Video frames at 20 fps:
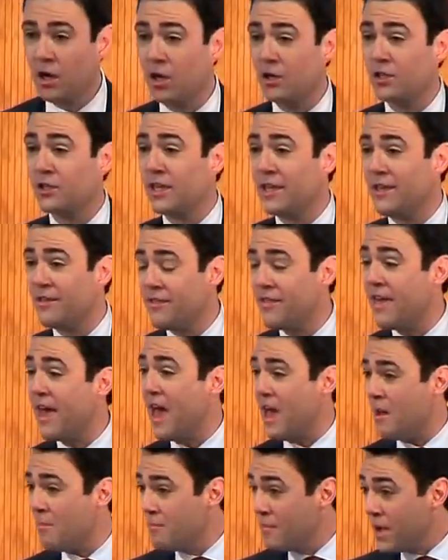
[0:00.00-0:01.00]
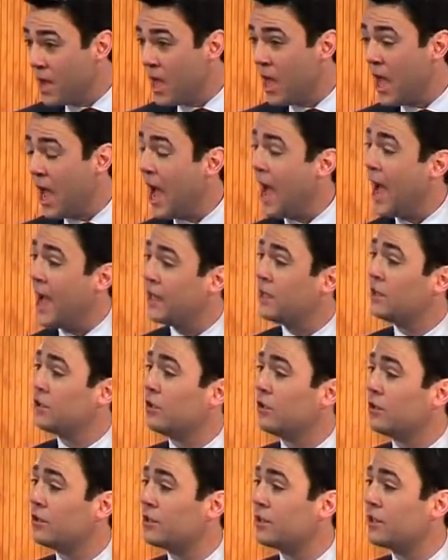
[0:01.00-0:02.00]
costing them and
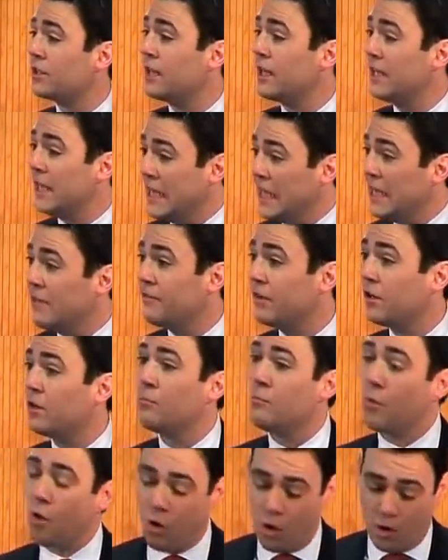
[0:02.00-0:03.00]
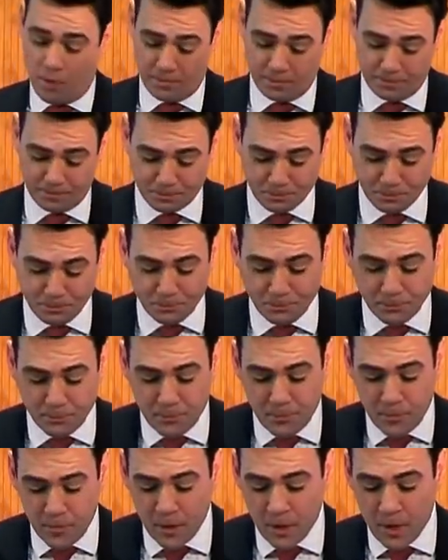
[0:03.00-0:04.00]
us even more.
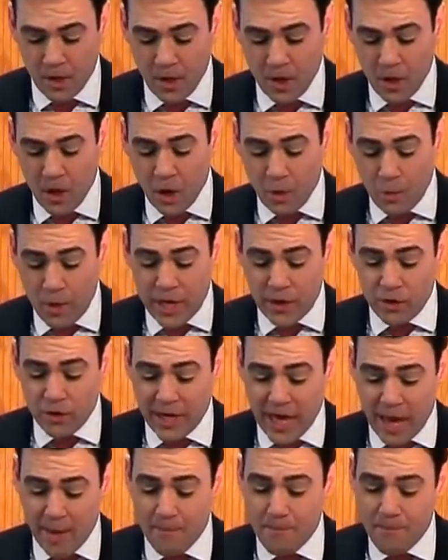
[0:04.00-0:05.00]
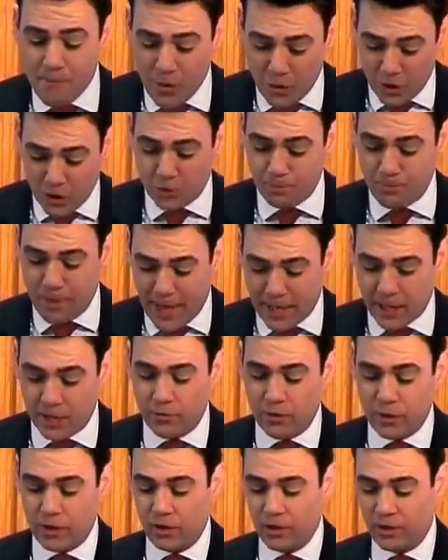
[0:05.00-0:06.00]
We could get much
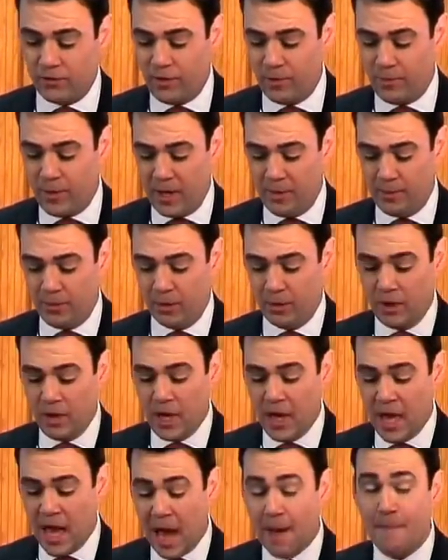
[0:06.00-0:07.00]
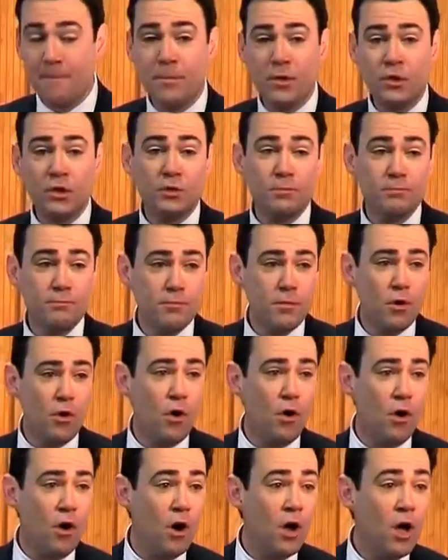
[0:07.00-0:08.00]
better results for people and much
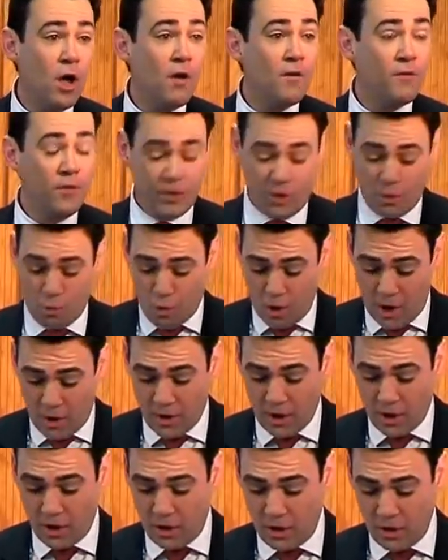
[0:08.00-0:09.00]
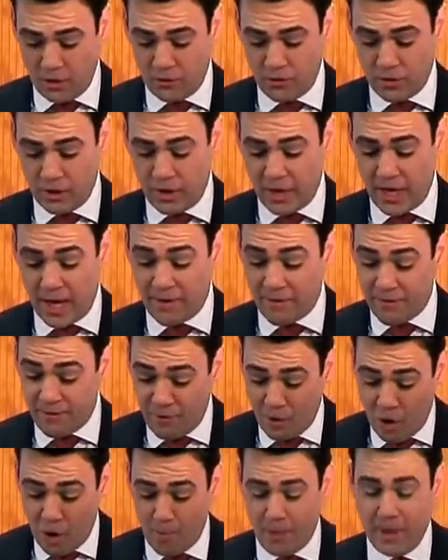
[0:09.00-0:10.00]
more for the
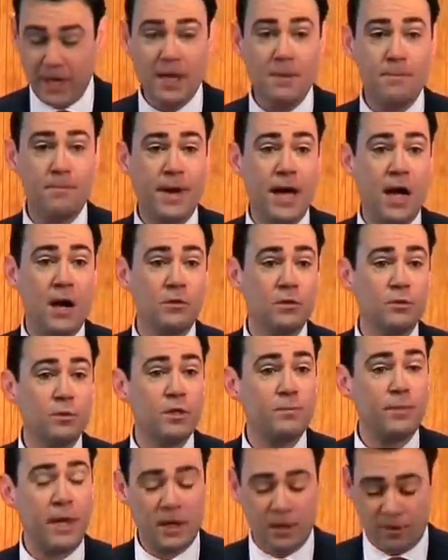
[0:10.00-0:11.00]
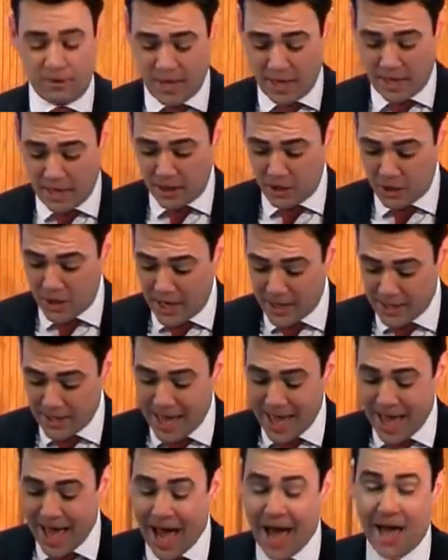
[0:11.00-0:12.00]
£104 billion we spend on the
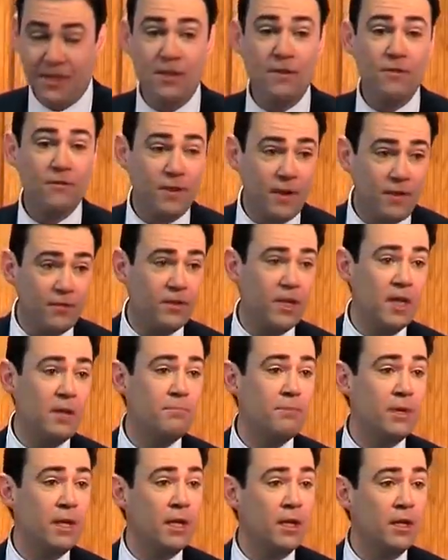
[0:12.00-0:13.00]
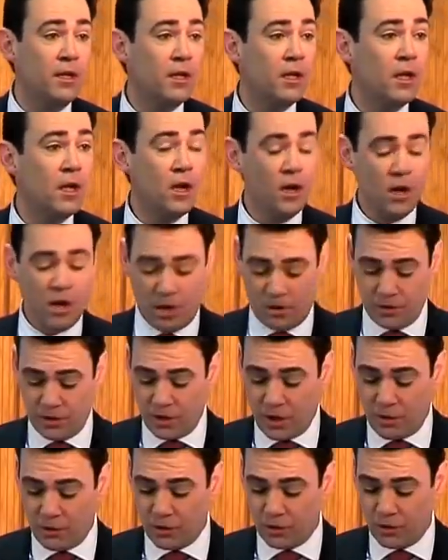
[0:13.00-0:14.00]
NHS and the £15 billion on
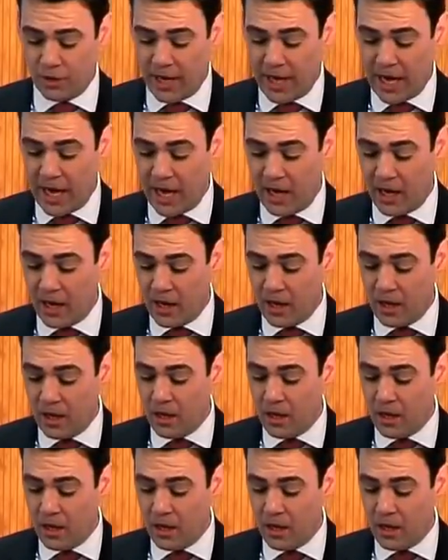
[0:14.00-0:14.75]
social care,